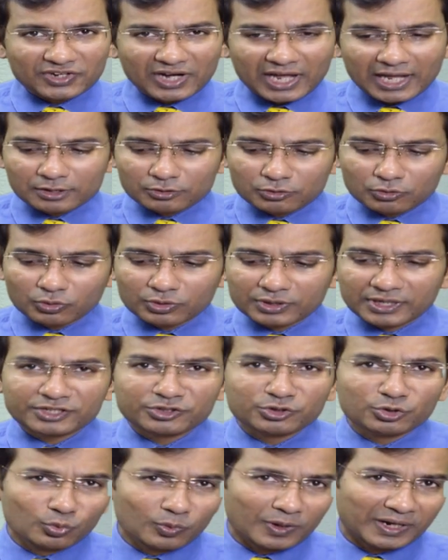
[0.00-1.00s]
trial court,
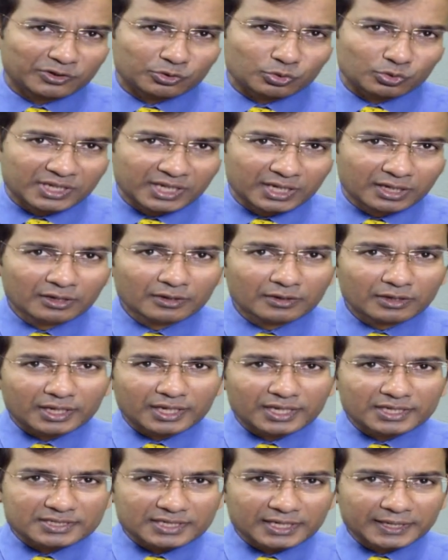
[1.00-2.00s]
and you went to the, you
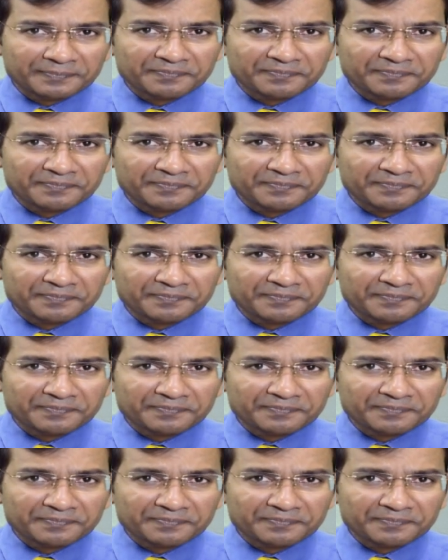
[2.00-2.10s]
can say,